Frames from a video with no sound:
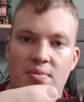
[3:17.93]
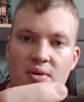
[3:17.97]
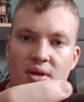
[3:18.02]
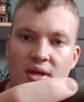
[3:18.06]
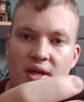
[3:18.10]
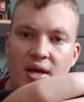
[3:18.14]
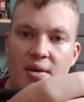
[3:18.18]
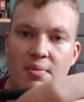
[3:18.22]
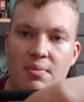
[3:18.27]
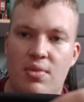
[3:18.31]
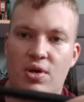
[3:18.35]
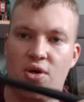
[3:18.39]

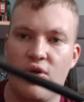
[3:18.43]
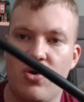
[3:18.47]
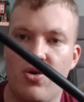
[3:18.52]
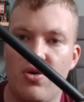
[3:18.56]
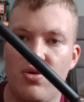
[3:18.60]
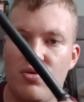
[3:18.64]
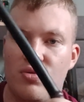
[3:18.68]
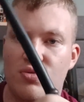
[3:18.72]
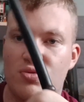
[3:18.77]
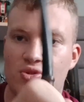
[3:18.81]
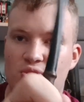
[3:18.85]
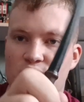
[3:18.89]
yeah,
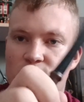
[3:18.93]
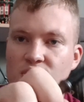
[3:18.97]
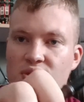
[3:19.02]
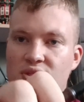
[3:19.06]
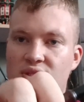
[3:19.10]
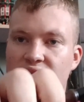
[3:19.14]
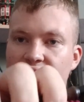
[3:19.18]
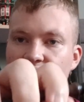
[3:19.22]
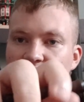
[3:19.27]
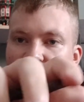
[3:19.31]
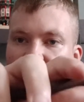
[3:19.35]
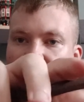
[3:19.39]
McGonagall's wand
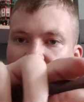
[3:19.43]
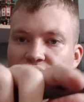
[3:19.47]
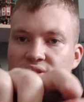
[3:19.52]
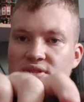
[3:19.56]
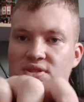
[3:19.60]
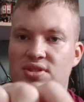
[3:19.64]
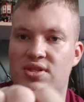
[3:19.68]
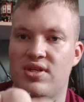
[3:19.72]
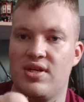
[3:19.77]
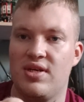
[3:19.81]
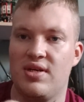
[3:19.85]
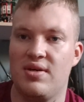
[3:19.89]
is
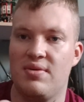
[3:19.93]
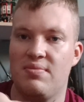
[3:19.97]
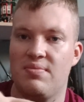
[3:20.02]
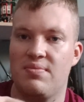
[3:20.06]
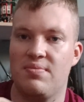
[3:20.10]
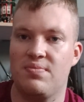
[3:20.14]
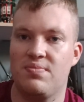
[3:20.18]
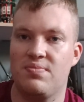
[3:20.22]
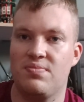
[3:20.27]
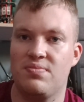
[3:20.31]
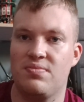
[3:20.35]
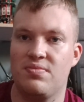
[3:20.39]

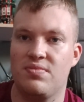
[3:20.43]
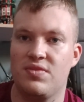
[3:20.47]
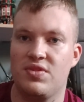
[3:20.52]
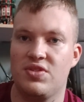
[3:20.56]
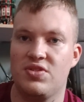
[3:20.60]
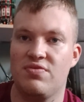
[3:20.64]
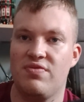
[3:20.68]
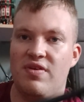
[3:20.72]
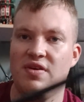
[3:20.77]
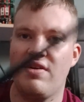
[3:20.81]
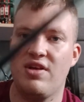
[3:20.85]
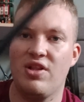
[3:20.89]
it's
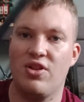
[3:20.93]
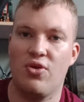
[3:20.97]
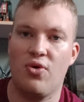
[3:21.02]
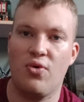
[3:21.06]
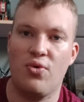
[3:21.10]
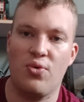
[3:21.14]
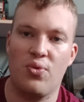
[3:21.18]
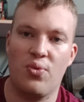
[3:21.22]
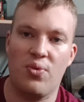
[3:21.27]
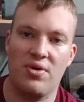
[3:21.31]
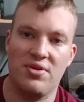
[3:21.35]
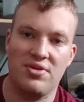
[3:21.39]
a very
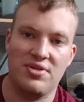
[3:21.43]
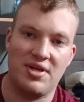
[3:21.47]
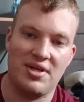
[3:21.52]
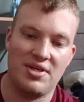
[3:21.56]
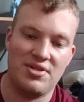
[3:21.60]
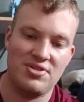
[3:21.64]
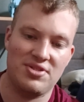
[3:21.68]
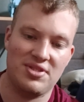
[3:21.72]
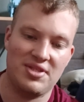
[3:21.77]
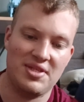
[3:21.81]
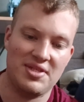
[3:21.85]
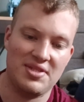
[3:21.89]
long wand
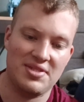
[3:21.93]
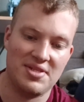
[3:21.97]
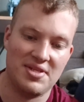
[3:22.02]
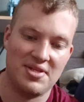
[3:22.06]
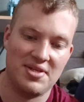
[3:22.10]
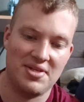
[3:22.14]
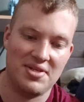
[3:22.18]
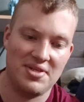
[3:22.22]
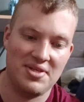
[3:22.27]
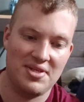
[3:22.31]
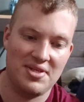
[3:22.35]
actually, isn't it?